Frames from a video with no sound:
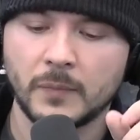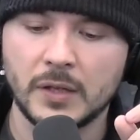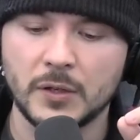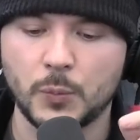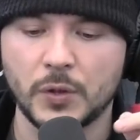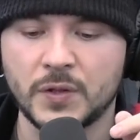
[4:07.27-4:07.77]

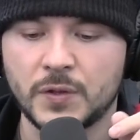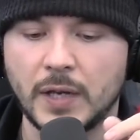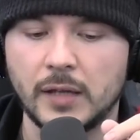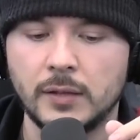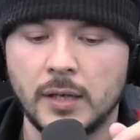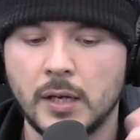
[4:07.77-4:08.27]
in his prison
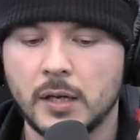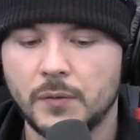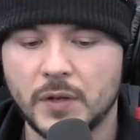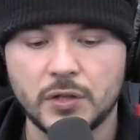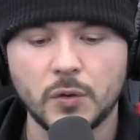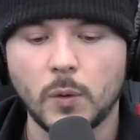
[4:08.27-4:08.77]
cell,
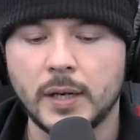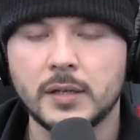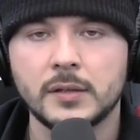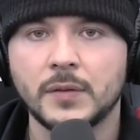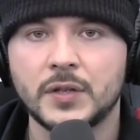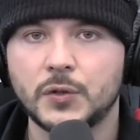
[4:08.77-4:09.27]
this
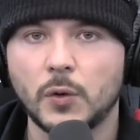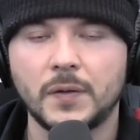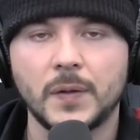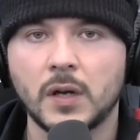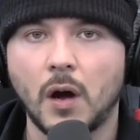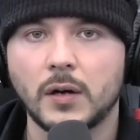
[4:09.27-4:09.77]
story
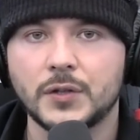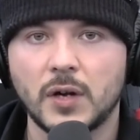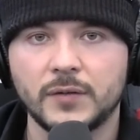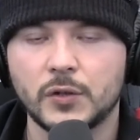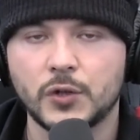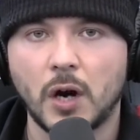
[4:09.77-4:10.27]
that the guards are
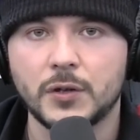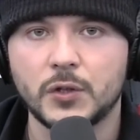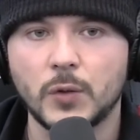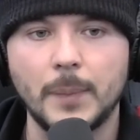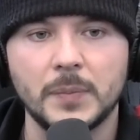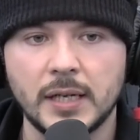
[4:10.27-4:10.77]
having their
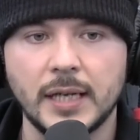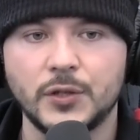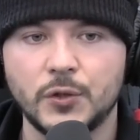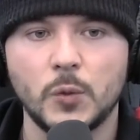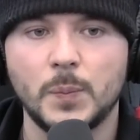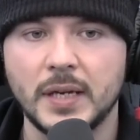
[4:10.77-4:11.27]
charges dropped
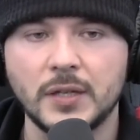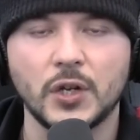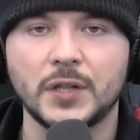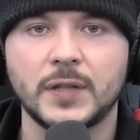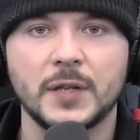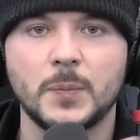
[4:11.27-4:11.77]
needs to be
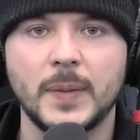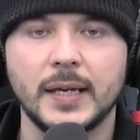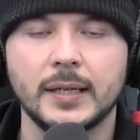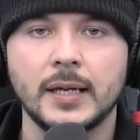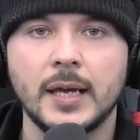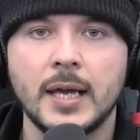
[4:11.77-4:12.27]
just as
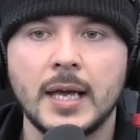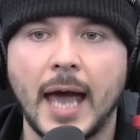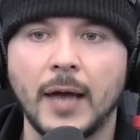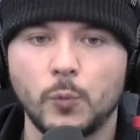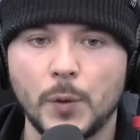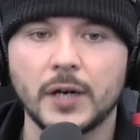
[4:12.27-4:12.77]
big.
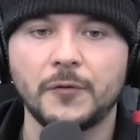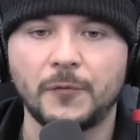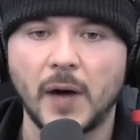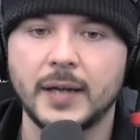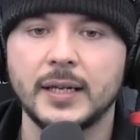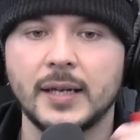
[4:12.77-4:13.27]
And we're
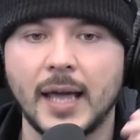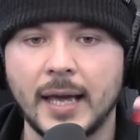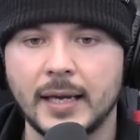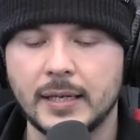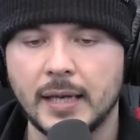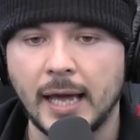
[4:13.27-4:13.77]
fighting
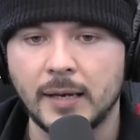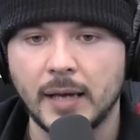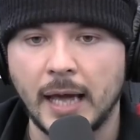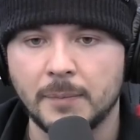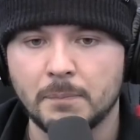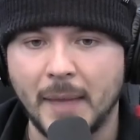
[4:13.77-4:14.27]

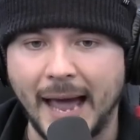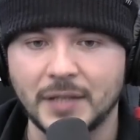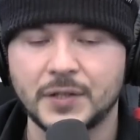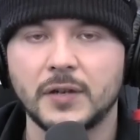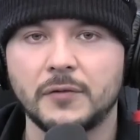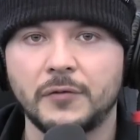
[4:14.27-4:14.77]
a
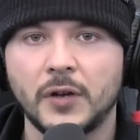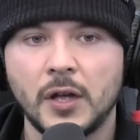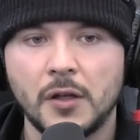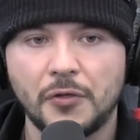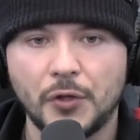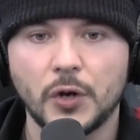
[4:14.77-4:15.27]
massive
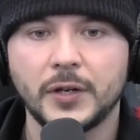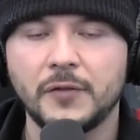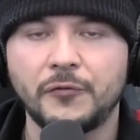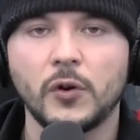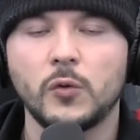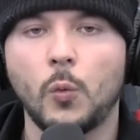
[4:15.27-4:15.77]

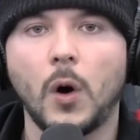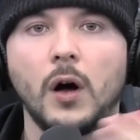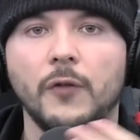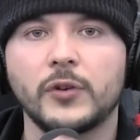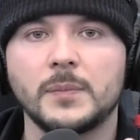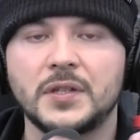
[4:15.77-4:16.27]
30-foot
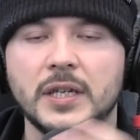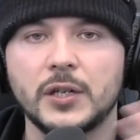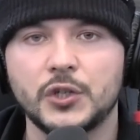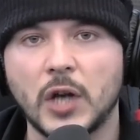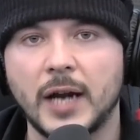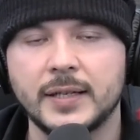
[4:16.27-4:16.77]
wall from sea
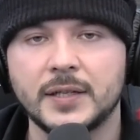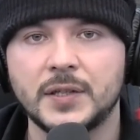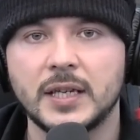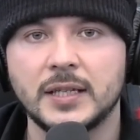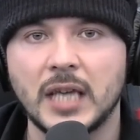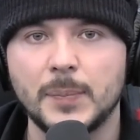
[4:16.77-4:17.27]
to shining
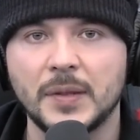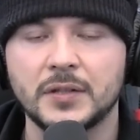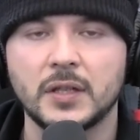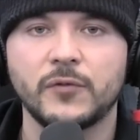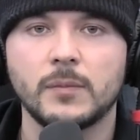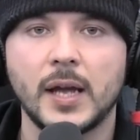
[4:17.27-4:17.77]
sea, keeping
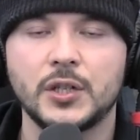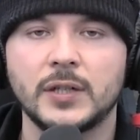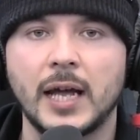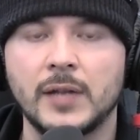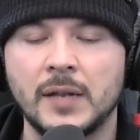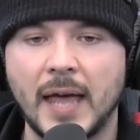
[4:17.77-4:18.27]
this
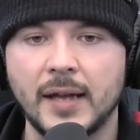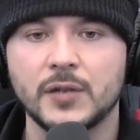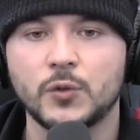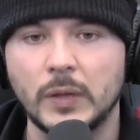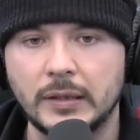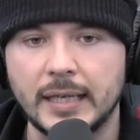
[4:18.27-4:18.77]
information out, and that
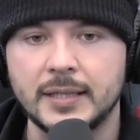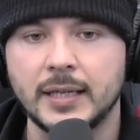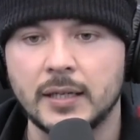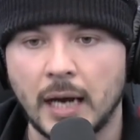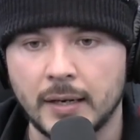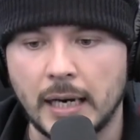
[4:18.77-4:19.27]
is
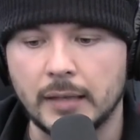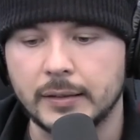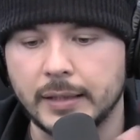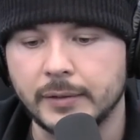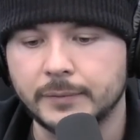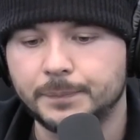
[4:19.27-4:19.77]
releasing it on a
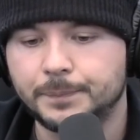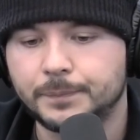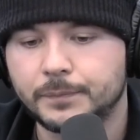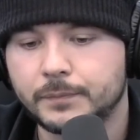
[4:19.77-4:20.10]
holiday. This is